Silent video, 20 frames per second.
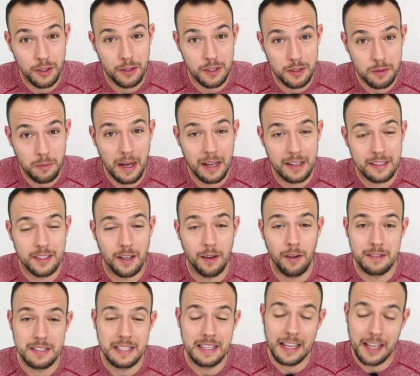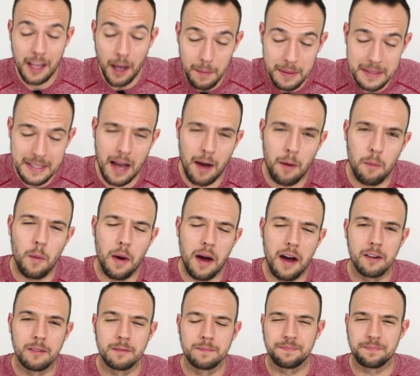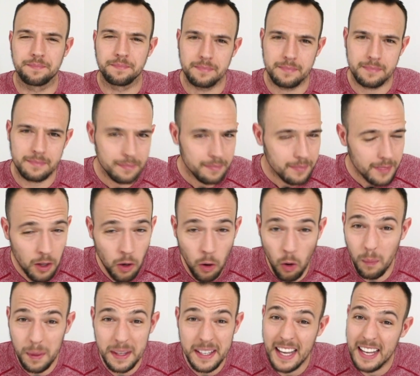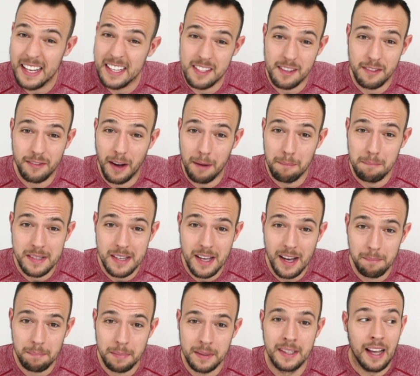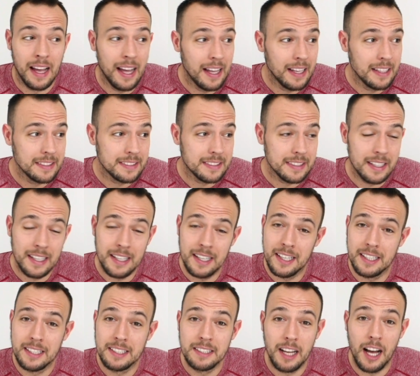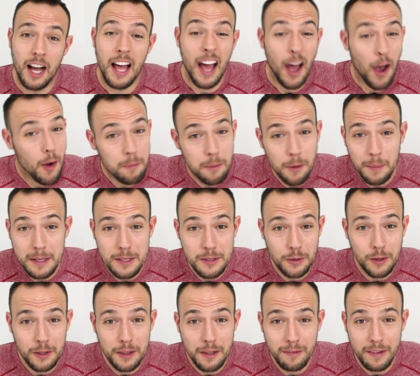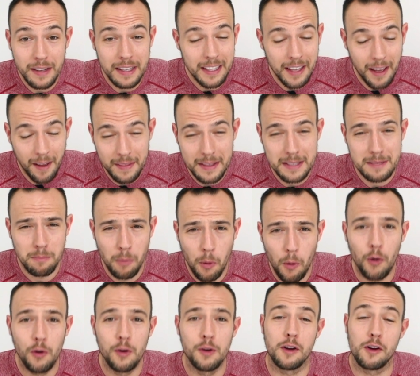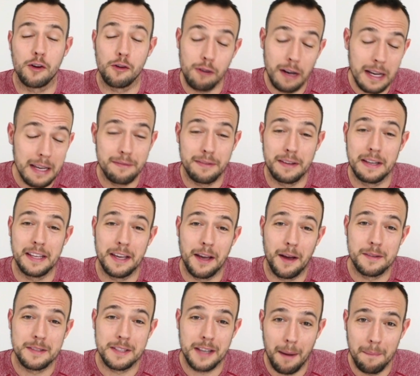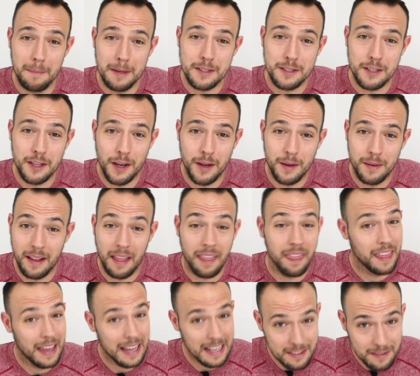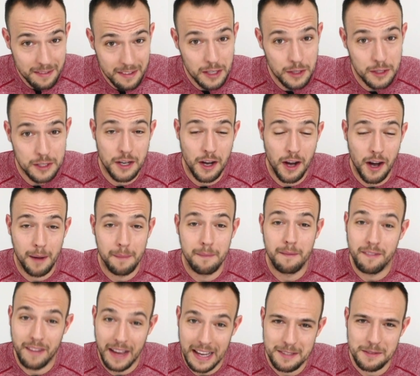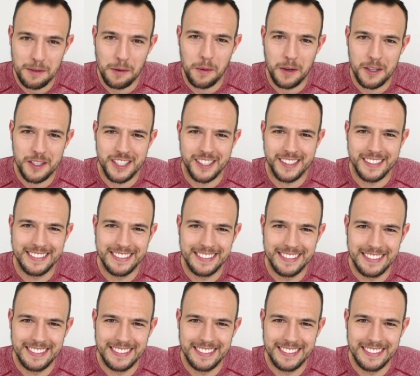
views as well, so obviously they're going down well. All we need is a thumbs up, and hope you enjoyed the video. There's more great videos coming soon. Thanks for your time. Thanks for watching.